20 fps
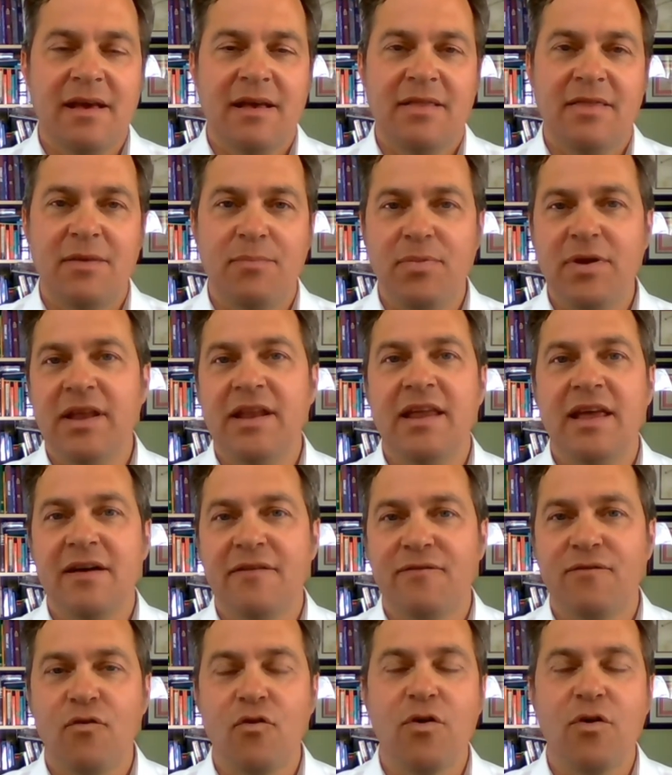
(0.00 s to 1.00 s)
PDF
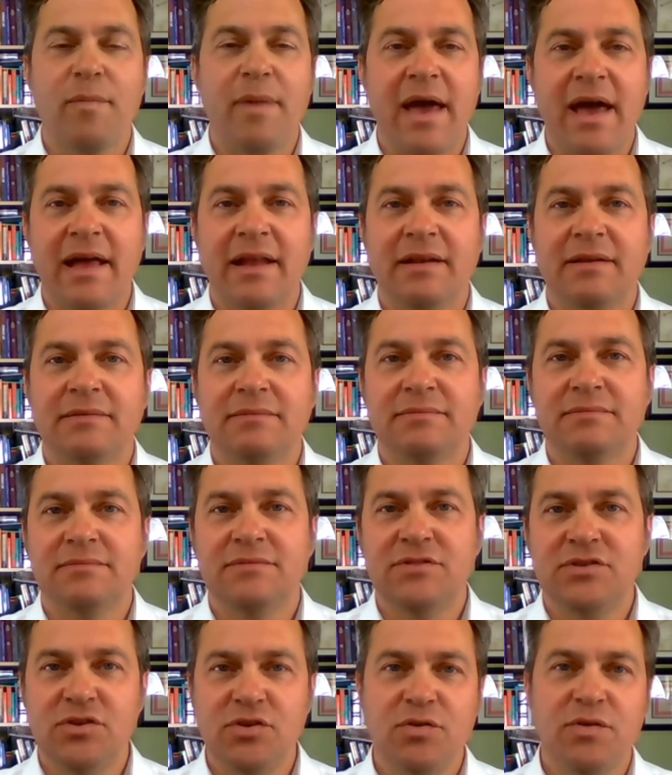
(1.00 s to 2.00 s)
format
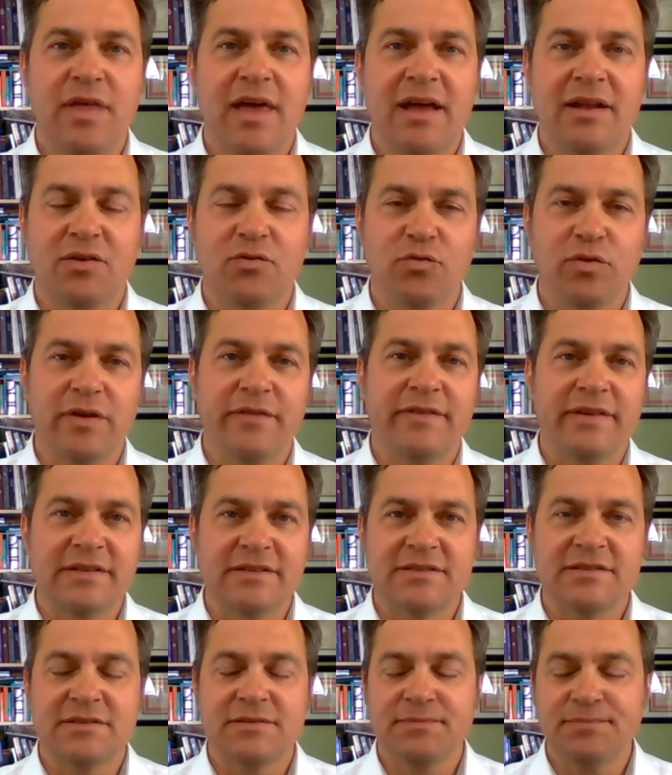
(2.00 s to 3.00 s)
to that
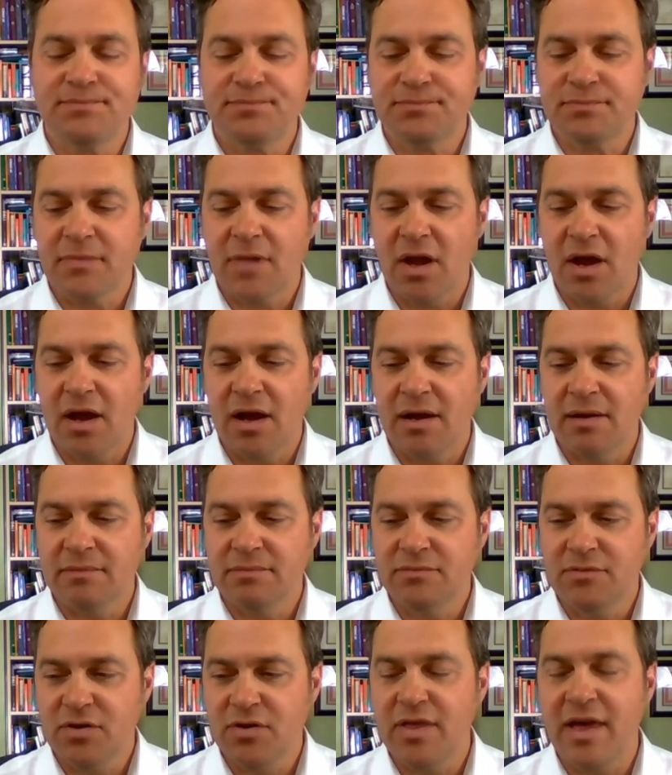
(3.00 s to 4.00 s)
grievance,
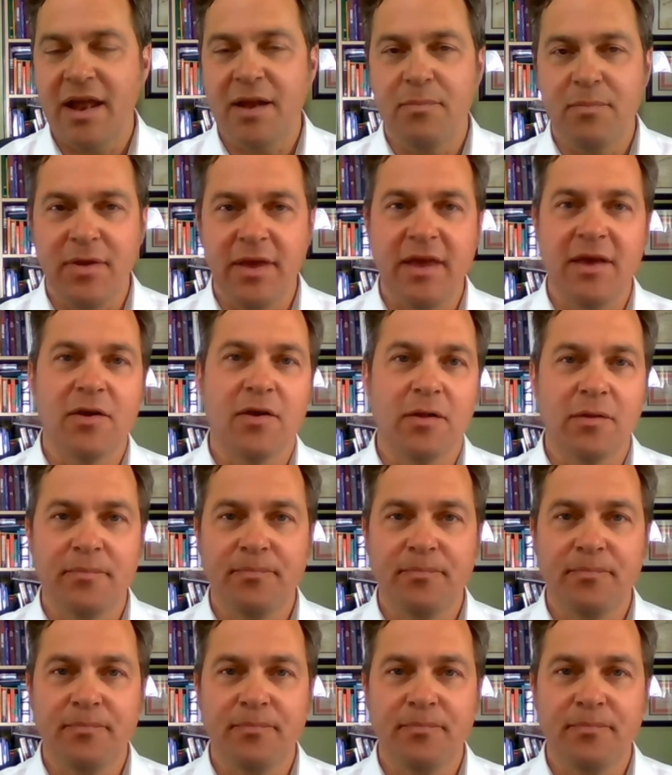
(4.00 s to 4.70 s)
to that appeal.